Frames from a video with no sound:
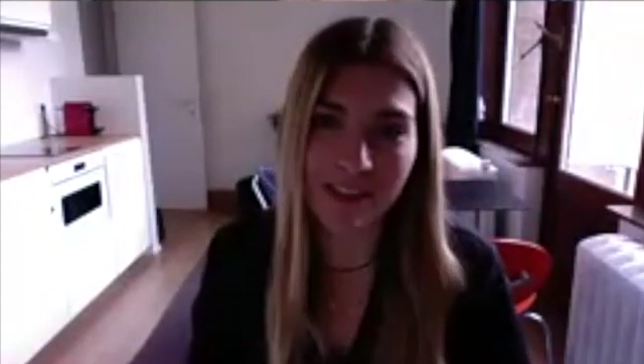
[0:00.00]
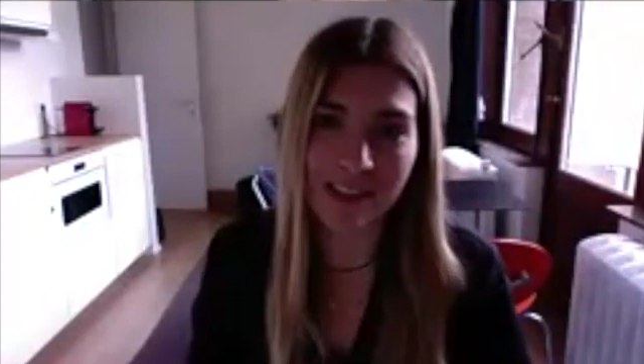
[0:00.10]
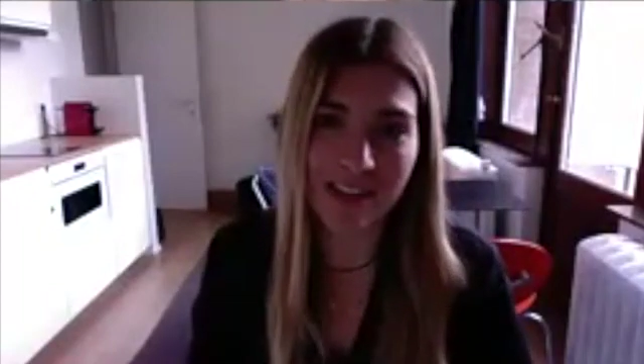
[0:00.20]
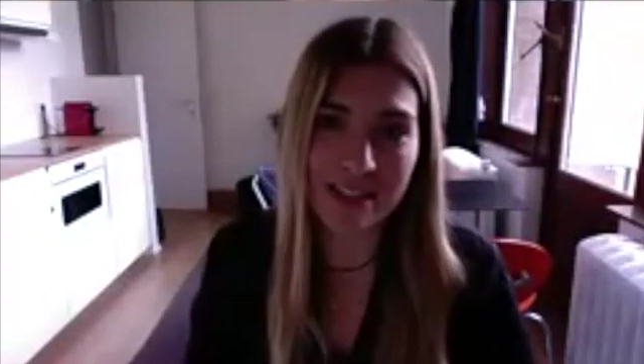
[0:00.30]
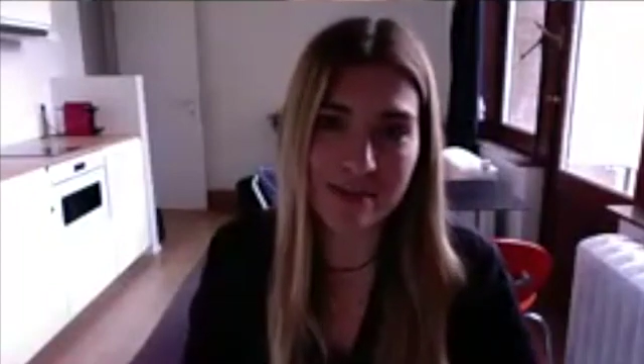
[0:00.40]
It
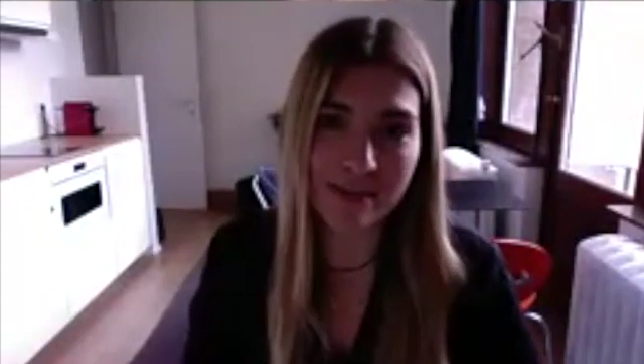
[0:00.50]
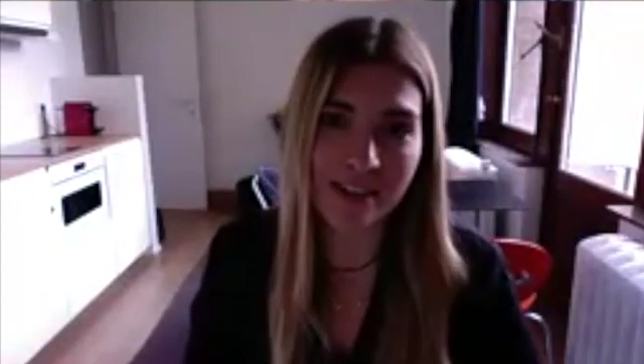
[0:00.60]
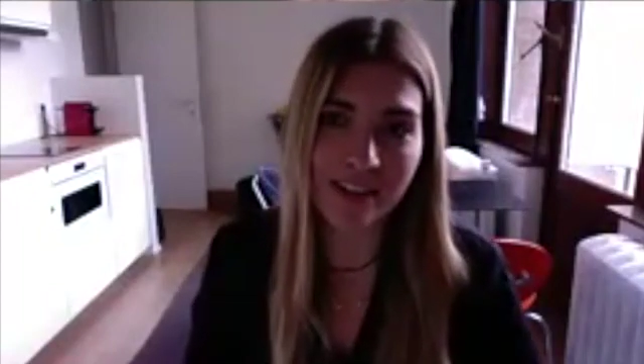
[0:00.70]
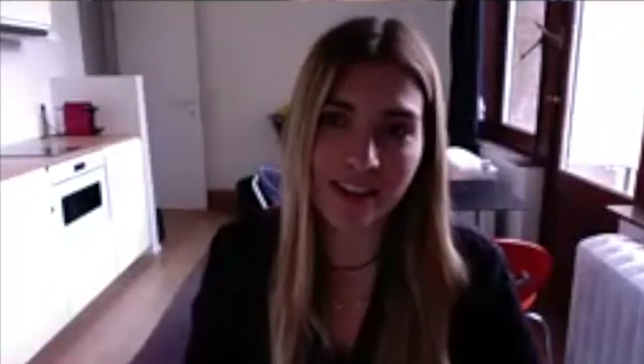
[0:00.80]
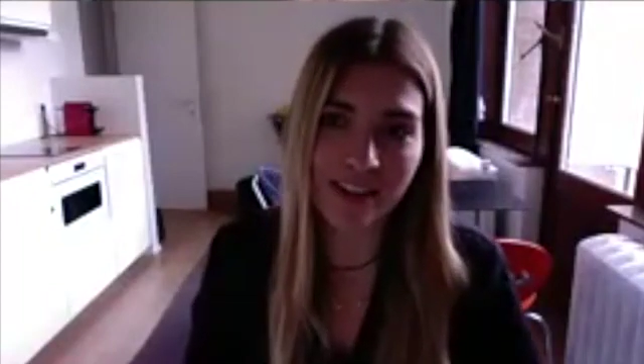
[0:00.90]
has
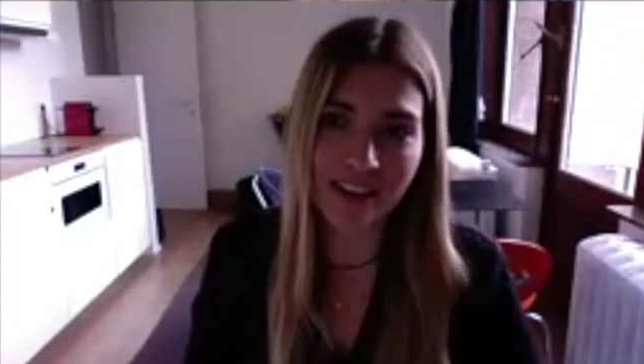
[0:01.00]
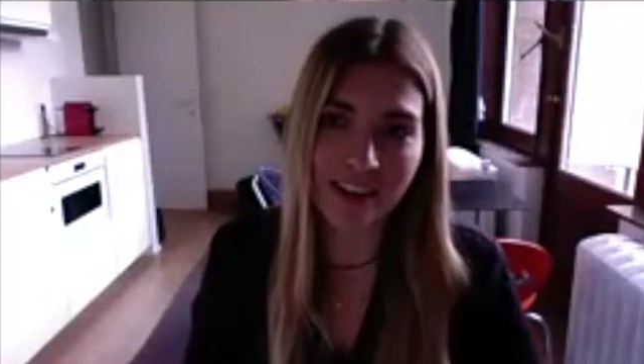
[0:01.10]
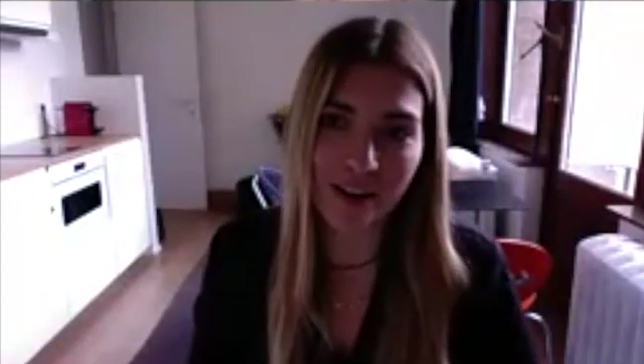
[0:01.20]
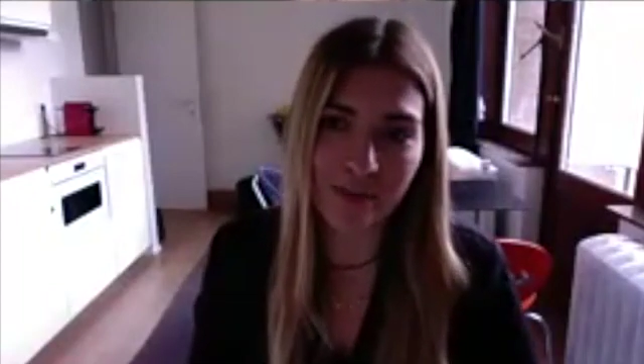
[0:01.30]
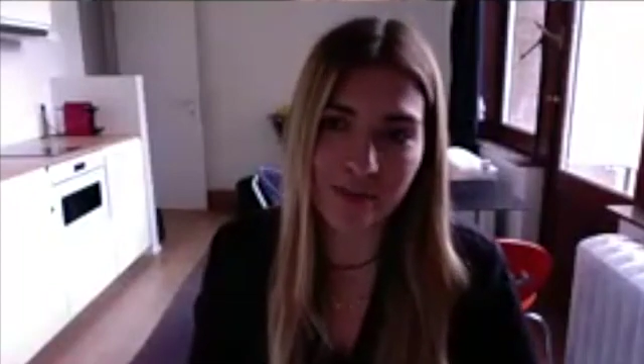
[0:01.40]
been
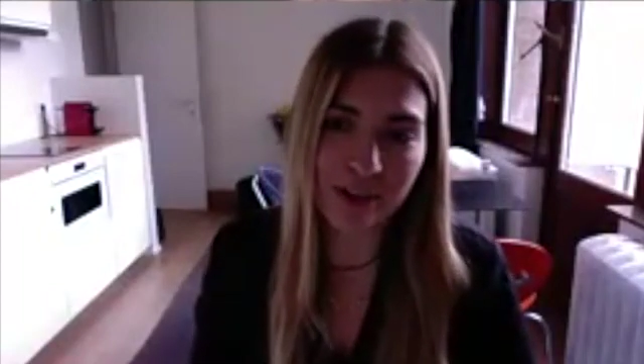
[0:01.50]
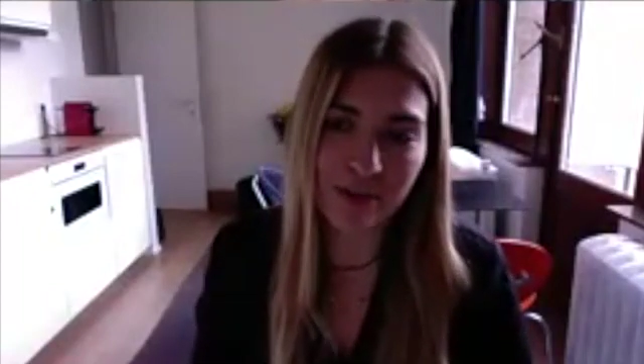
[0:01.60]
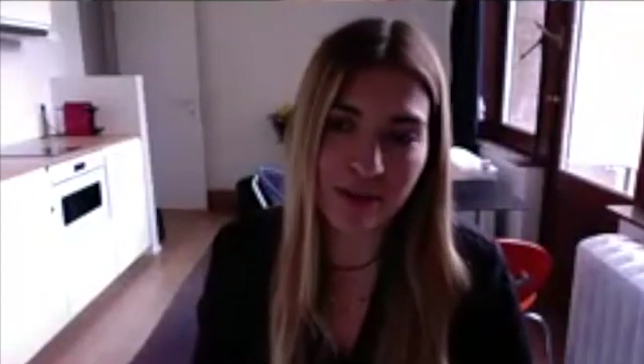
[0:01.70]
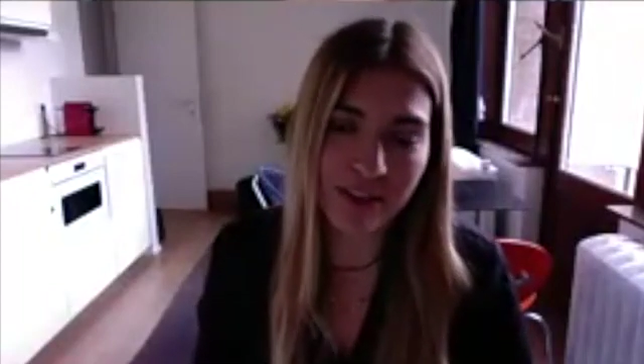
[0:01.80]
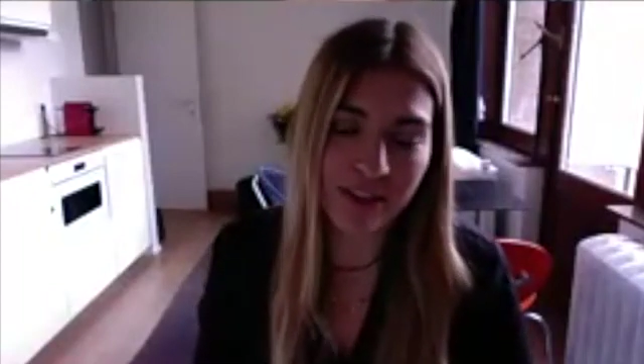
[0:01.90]

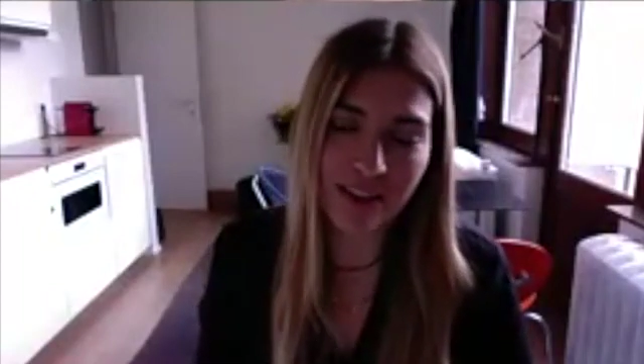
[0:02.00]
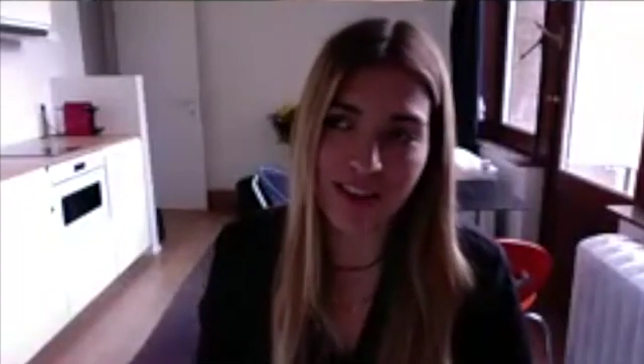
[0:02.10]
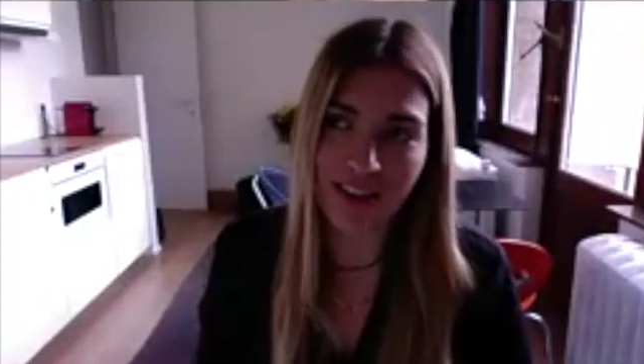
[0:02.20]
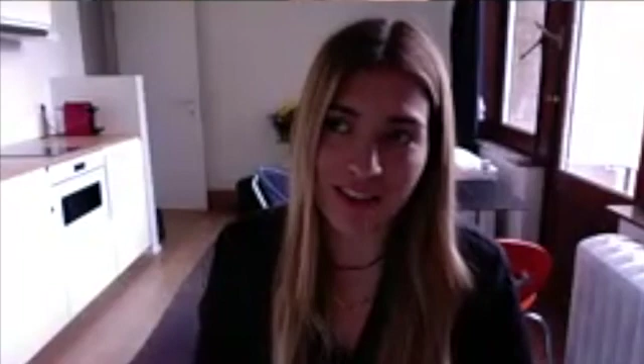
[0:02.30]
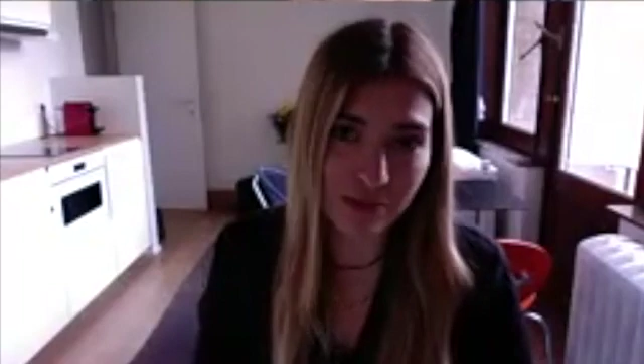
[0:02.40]
really,
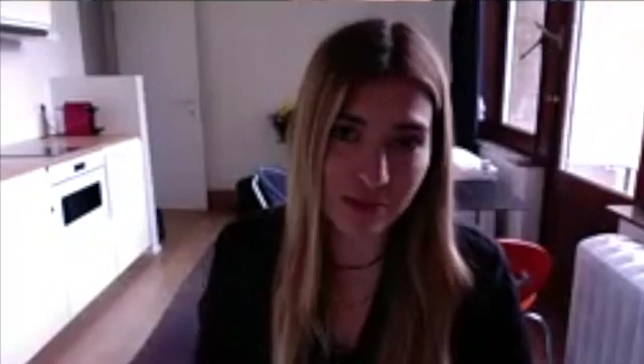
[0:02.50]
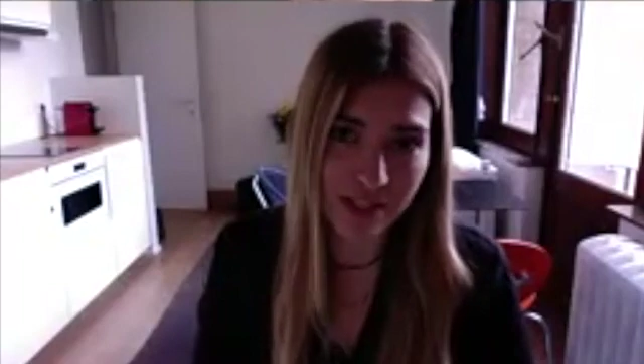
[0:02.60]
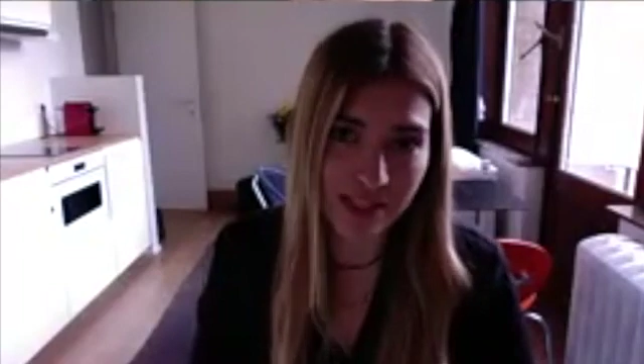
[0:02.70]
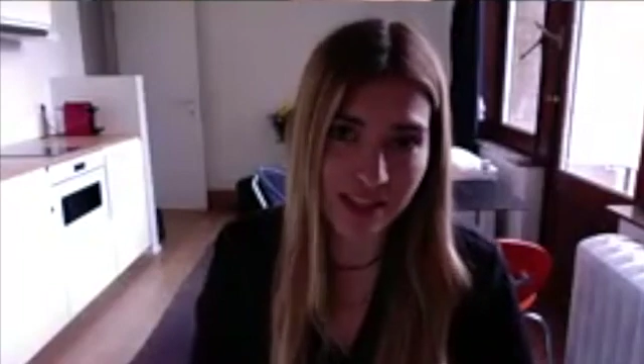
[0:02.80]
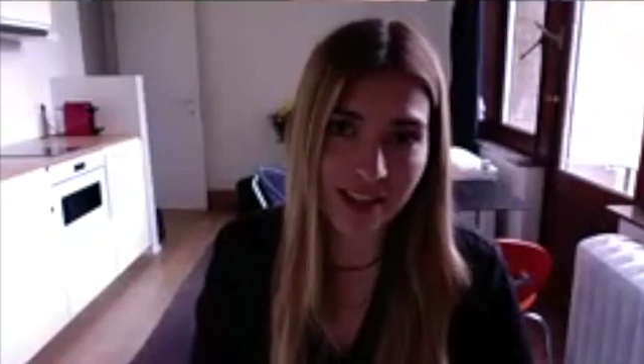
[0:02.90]
really
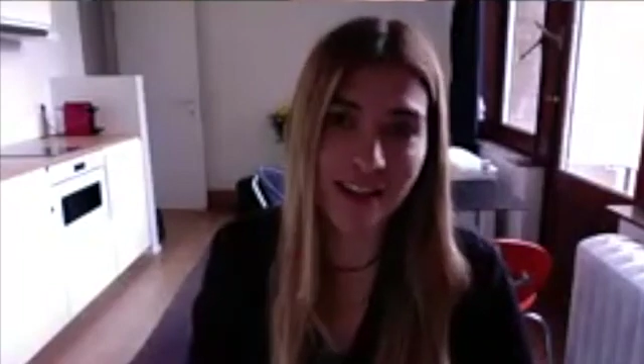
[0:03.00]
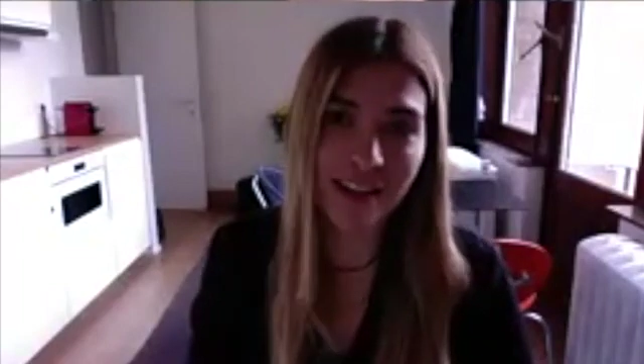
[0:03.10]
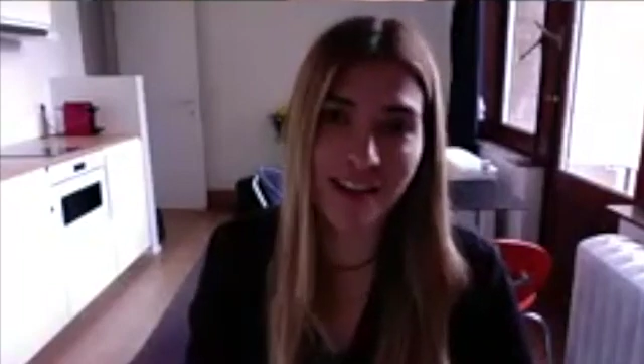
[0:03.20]
interesting.